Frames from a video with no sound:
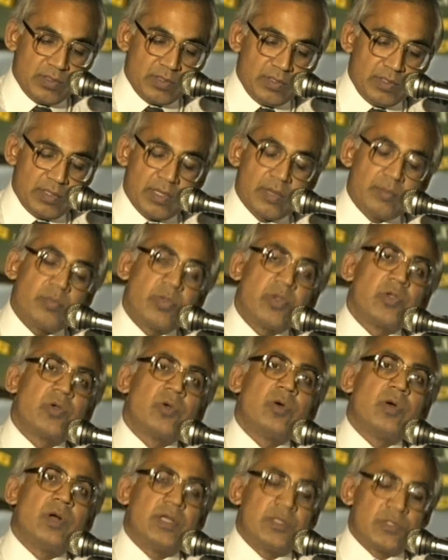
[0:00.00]
The
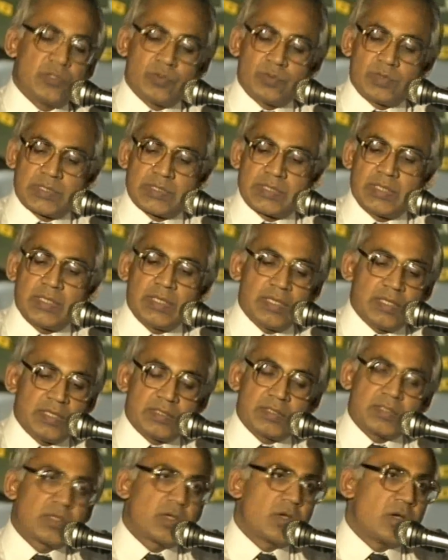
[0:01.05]
embryo, as you will see,
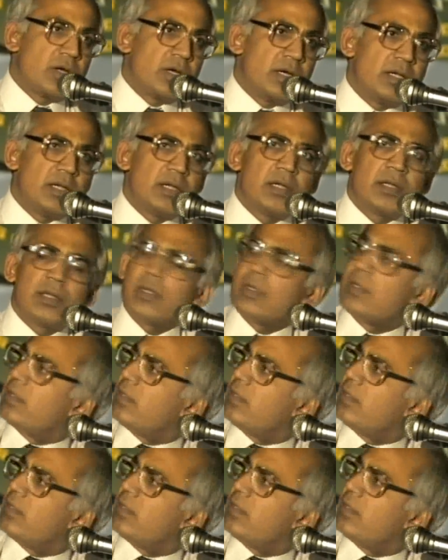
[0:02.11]
is curled.